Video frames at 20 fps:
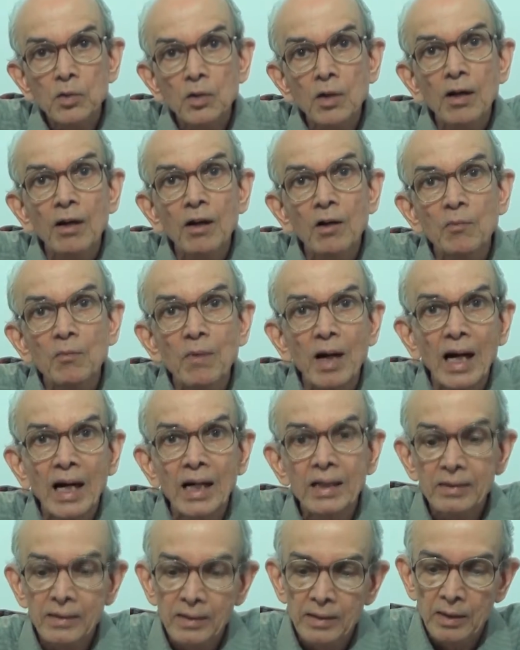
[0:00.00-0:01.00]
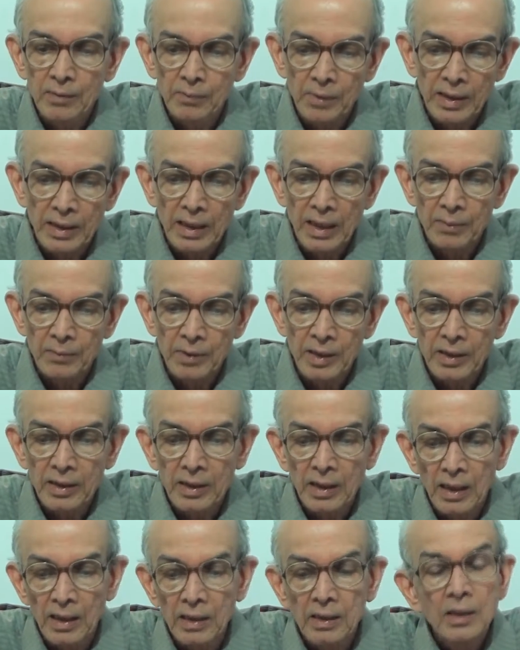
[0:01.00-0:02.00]
to have match in the Matra
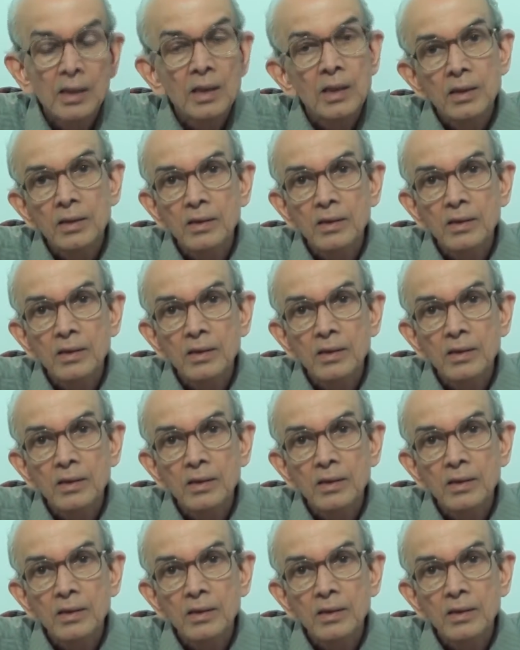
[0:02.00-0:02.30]
Medica.